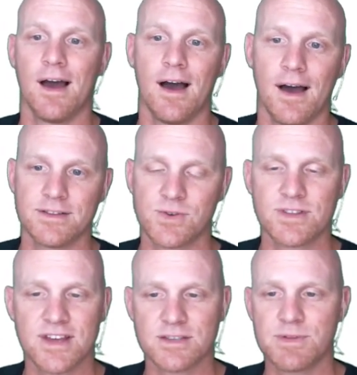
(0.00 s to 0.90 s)
And so in
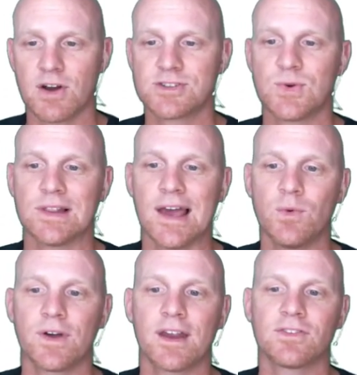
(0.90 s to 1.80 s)
this case, Br2 and
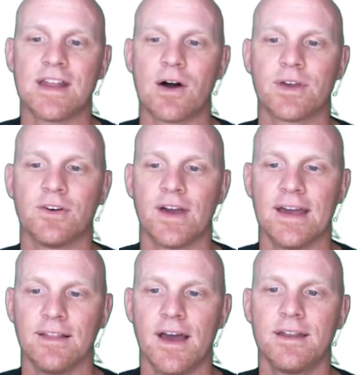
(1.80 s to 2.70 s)
light will get us an alkyl
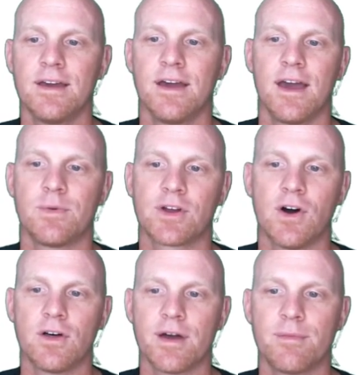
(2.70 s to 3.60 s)
halide, and
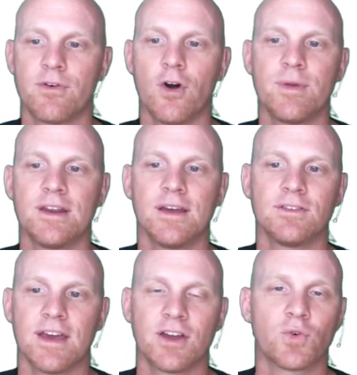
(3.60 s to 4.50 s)
recall that bromine
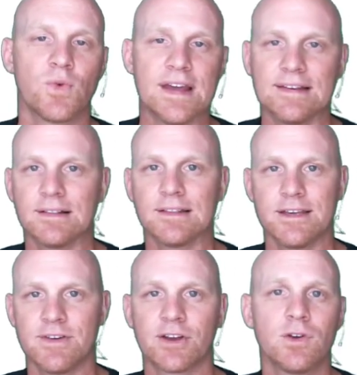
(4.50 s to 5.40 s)
is a great
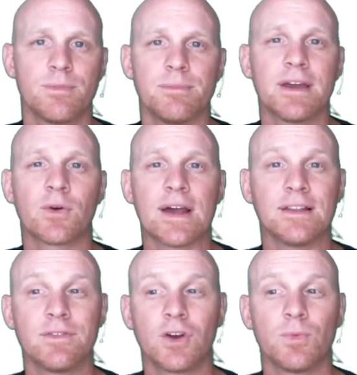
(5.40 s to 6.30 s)
leaving group, and being a
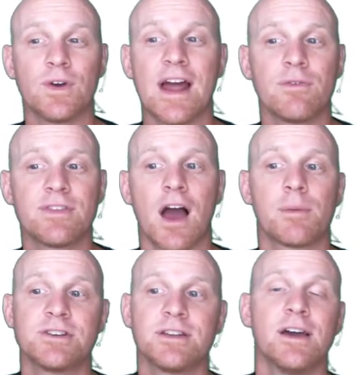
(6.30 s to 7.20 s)
great leaving group, we now have the
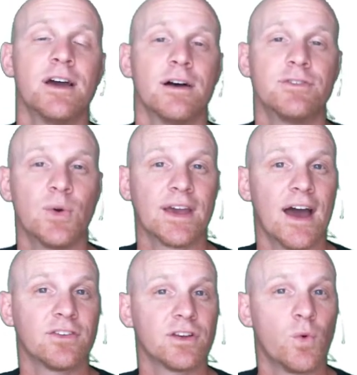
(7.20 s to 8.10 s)
option of doing
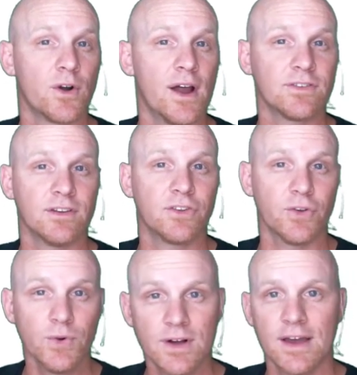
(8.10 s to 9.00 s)
SN1 or
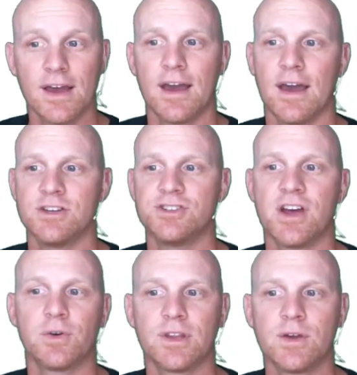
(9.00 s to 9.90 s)
SN2, and
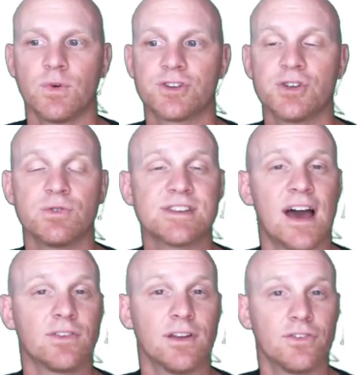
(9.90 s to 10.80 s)
generally we'll choose
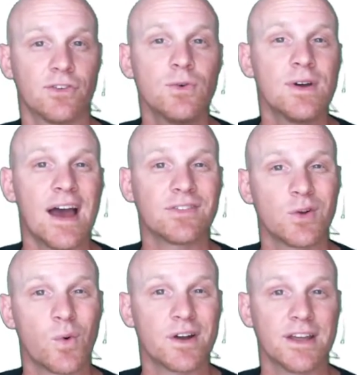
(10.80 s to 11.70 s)
SN2.
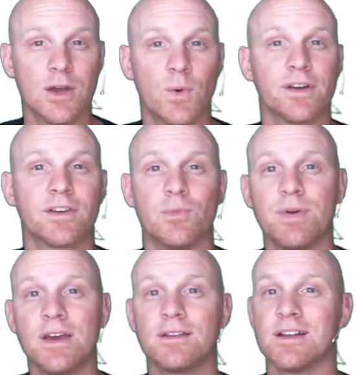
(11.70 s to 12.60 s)
SN1 and E1
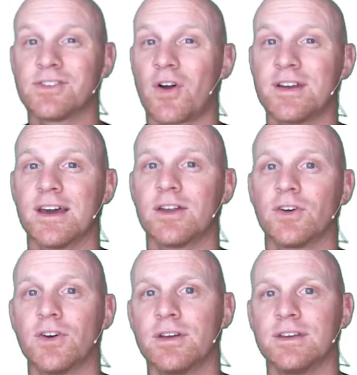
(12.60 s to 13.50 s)
compete, and it's hard to get a
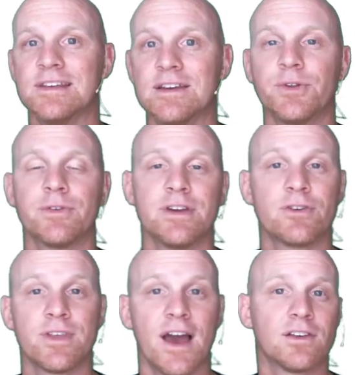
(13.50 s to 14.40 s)
good yield of
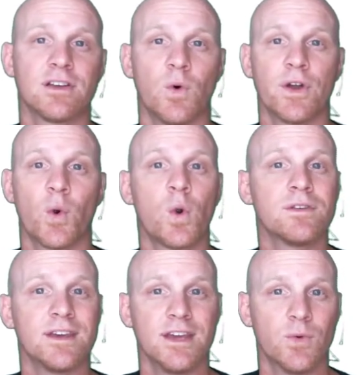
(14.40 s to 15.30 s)
either the SN1
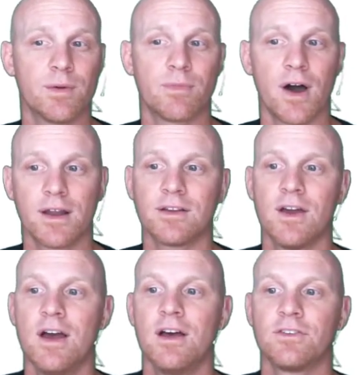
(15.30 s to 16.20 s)
or the E1 product,
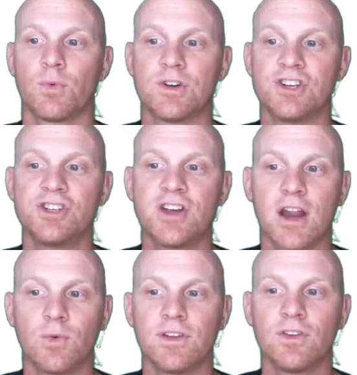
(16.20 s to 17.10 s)
so we'll
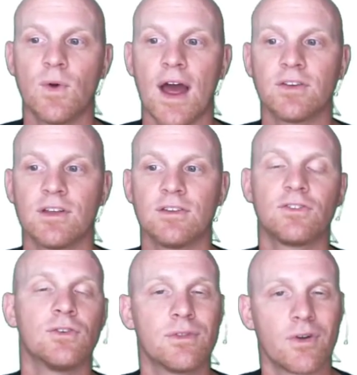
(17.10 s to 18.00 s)
generally do
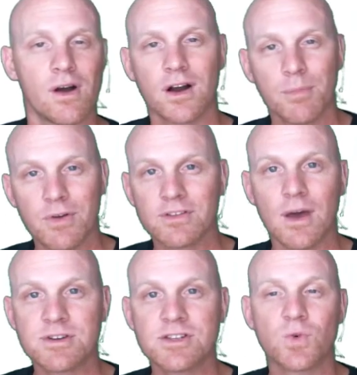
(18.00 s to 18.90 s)
SN2. There are a couple
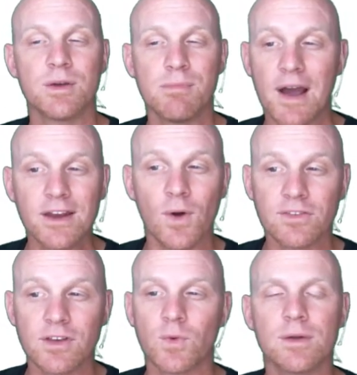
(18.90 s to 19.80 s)
exceptions where you might do
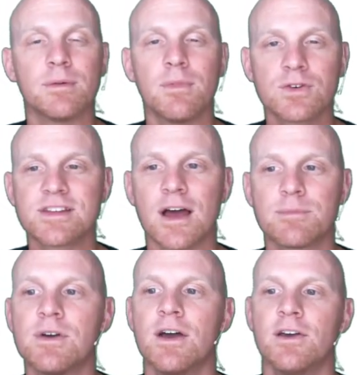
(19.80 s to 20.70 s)
SN1, but most of the
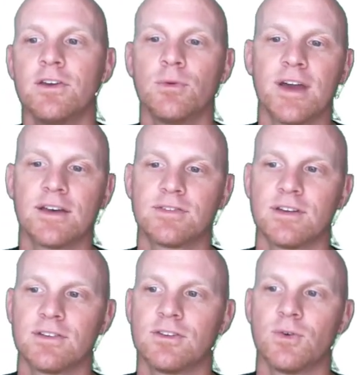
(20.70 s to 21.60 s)
time you'll be
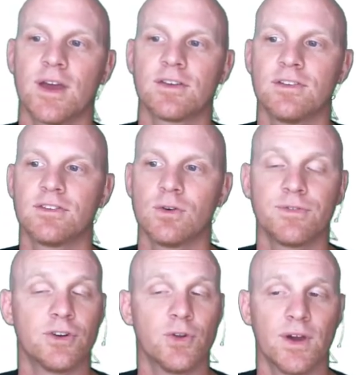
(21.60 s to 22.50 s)
doing SN2
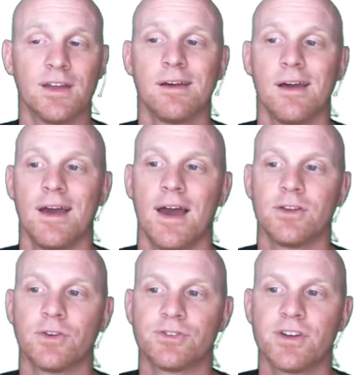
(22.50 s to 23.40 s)
if you're doing it,
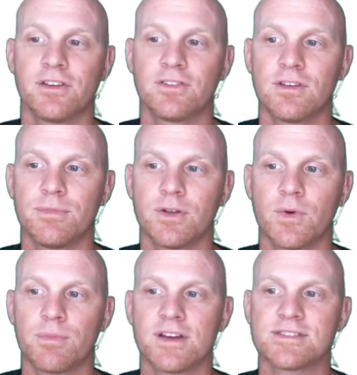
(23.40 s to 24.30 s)
and you'll just simply
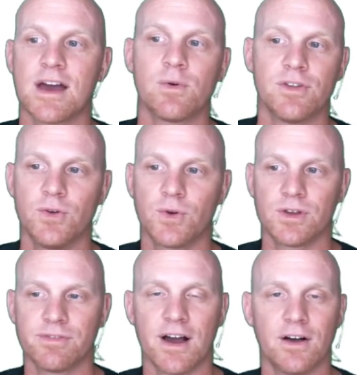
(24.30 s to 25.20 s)
replace that with a
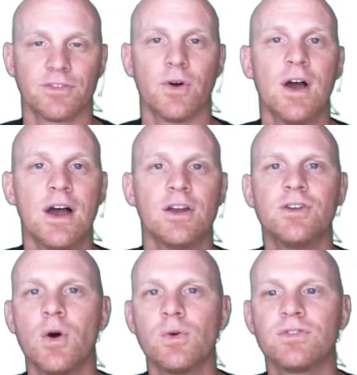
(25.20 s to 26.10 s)
nucleophile. So
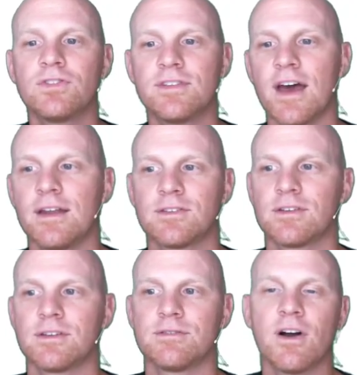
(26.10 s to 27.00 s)
no
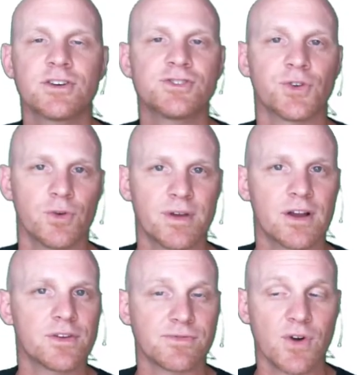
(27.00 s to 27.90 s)
set functional group
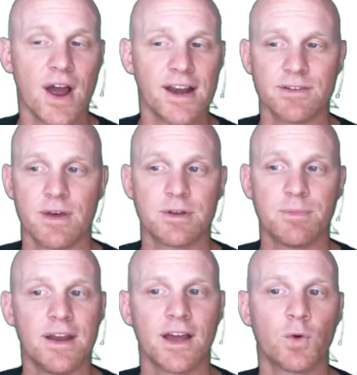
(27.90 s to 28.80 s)
here. There's a variety of them
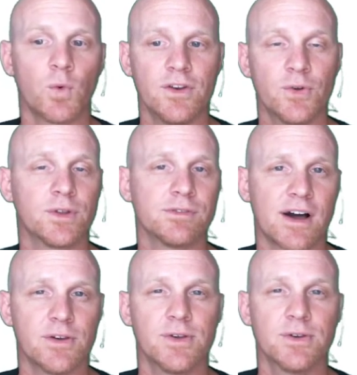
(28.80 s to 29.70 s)
depending on what
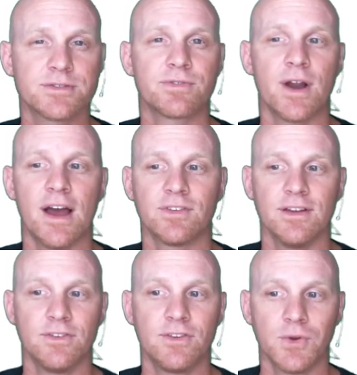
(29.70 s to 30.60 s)
nucleophile you used for
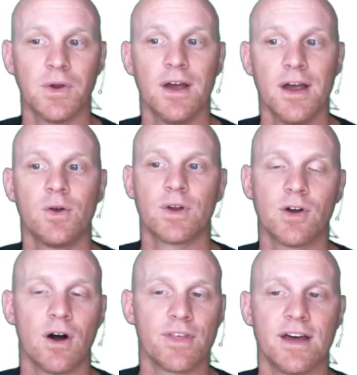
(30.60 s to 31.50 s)
SN2.
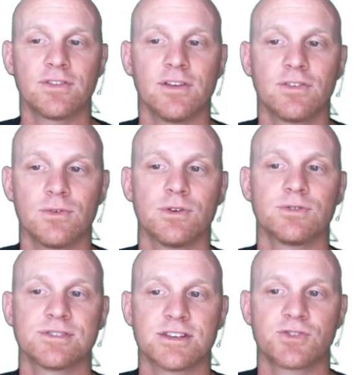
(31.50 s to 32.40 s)
Recall that SN2
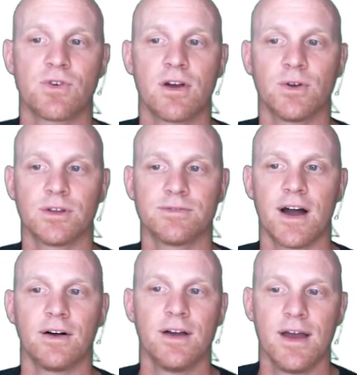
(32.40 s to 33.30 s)
uses a strong
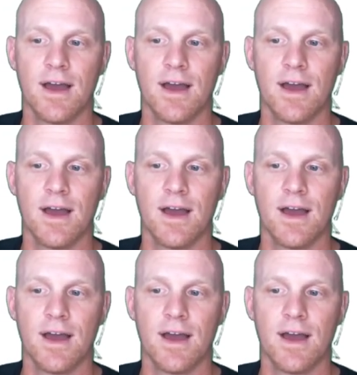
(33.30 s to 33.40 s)
nucleophile.